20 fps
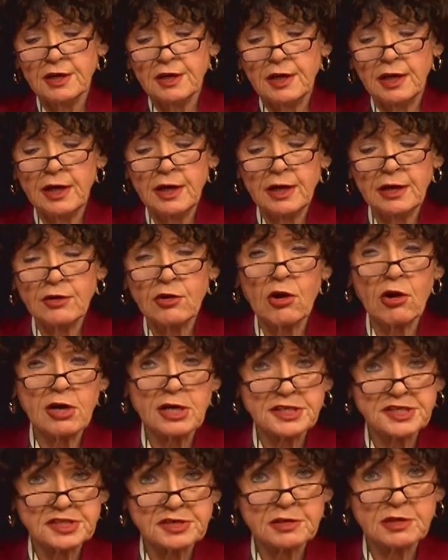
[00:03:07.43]
and
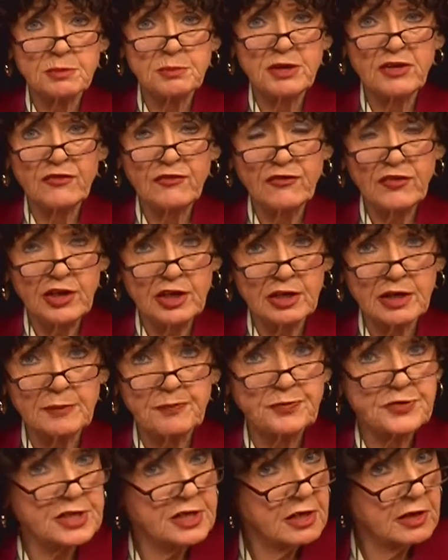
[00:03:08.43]
also to be fair
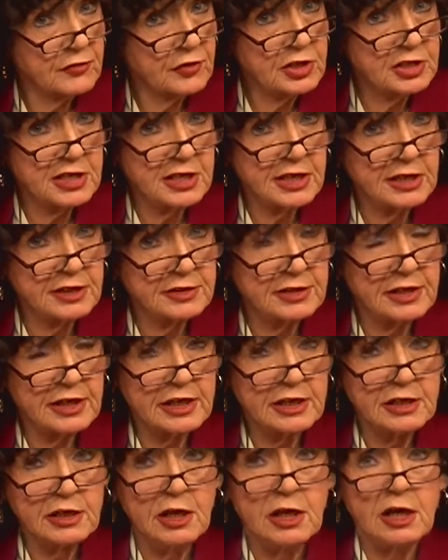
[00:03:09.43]
to every candidate.